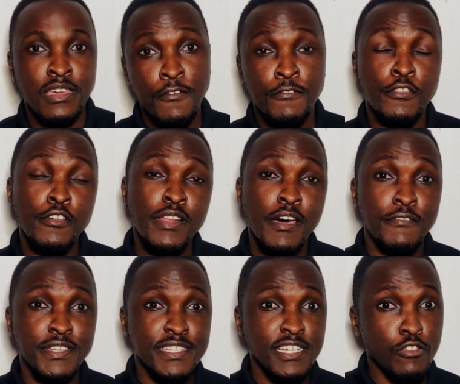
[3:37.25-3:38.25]
if you don't have
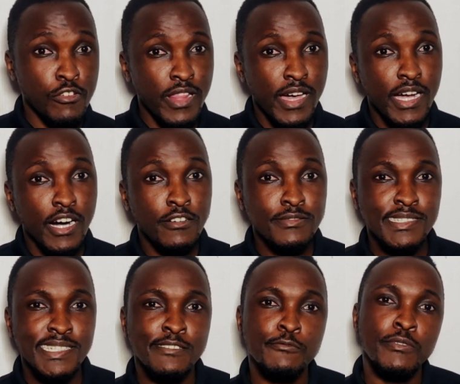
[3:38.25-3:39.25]
a second account,
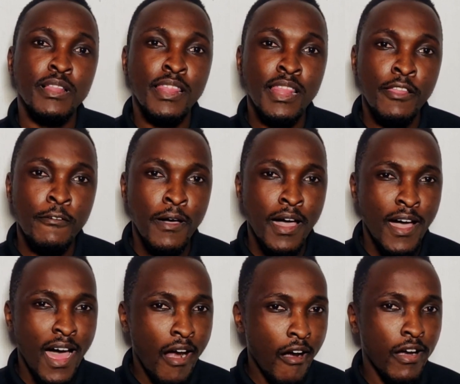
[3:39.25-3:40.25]
this will
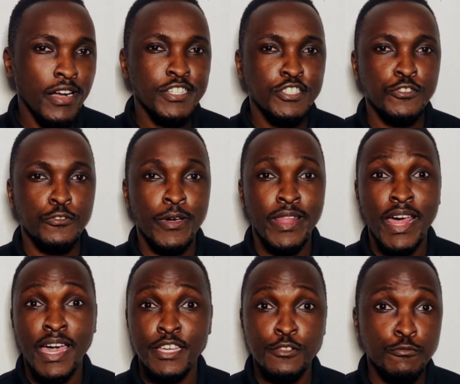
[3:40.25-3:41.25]
hurt you, and
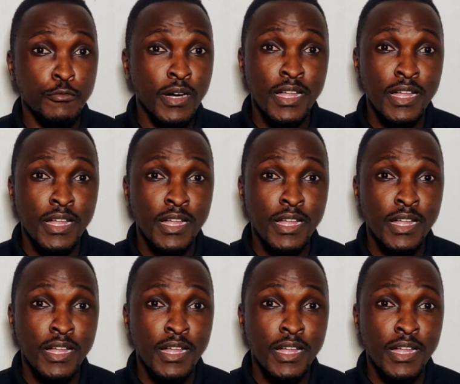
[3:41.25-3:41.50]
it